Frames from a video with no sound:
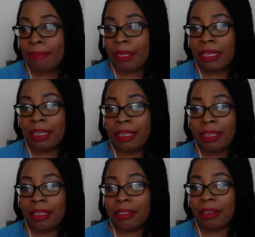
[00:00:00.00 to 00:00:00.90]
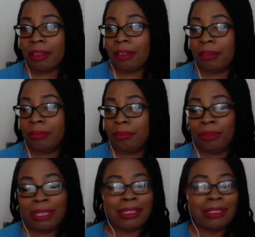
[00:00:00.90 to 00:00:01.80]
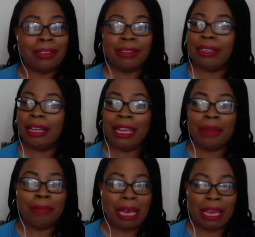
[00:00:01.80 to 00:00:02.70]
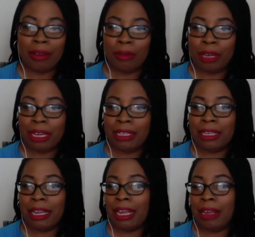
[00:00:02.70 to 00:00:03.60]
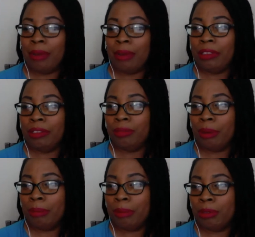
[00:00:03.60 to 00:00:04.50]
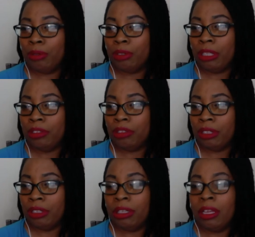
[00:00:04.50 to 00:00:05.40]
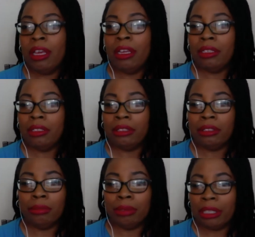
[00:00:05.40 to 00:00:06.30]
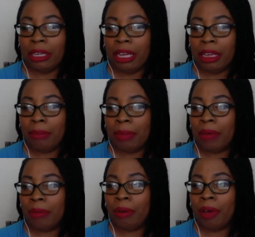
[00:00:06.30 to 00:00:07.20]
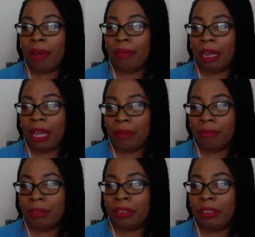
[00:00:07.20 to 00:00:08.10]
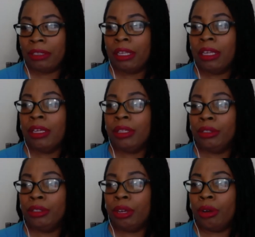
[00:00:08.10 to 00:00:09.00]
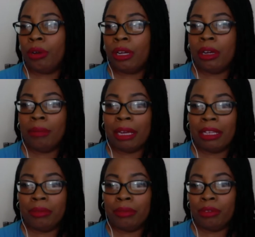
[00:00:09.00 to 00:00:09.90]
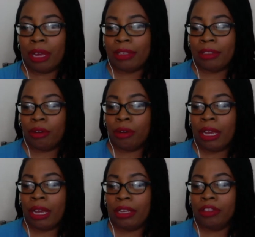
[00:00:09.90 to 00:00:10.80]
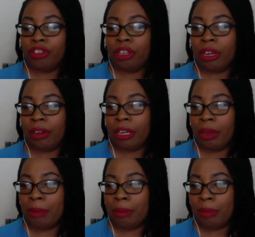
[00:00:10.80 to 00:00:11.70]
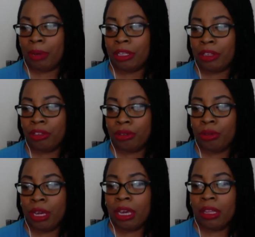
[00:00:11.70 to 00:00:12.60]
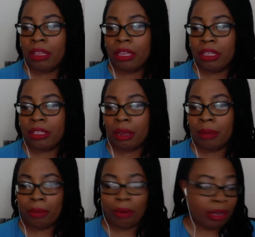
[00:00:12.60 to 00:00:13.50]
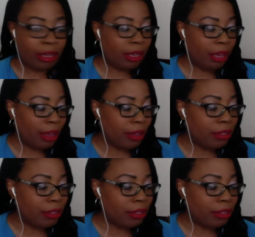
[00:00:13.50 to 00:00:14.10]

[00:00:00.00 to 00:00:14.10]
It is um, just laid back. Okay, it's not like when I do my biblical teachings. This is really laid back. We're going to have a lot of fun. So um, I ask for you guys to go ahead and share and get people into this broadcast.